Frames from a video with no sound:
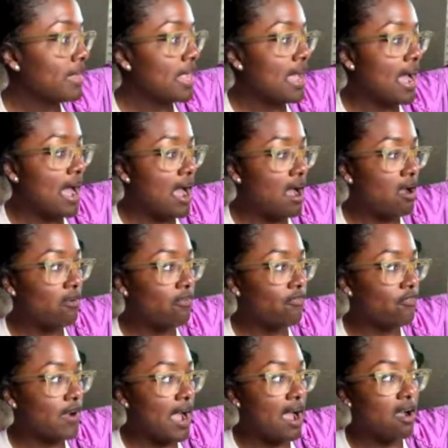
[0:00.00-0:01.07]
all
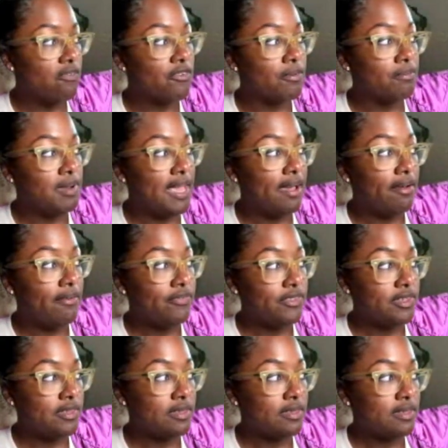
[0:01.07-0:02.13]
from left,
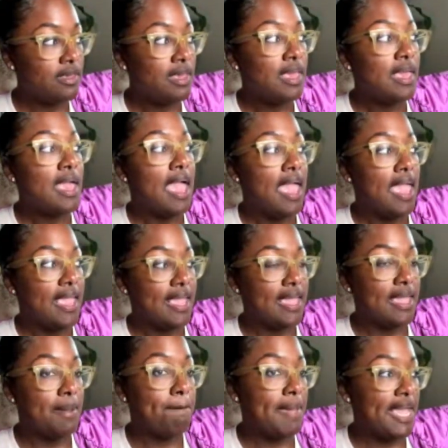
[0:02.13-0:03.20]

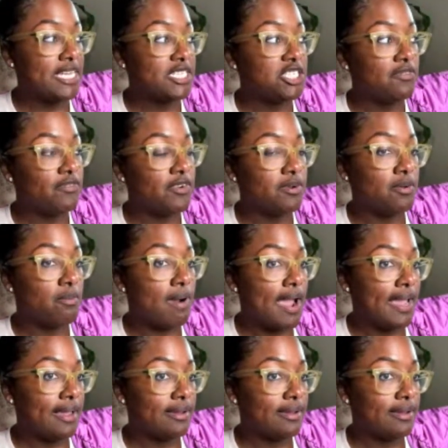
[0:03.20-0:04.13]
and matching from the right.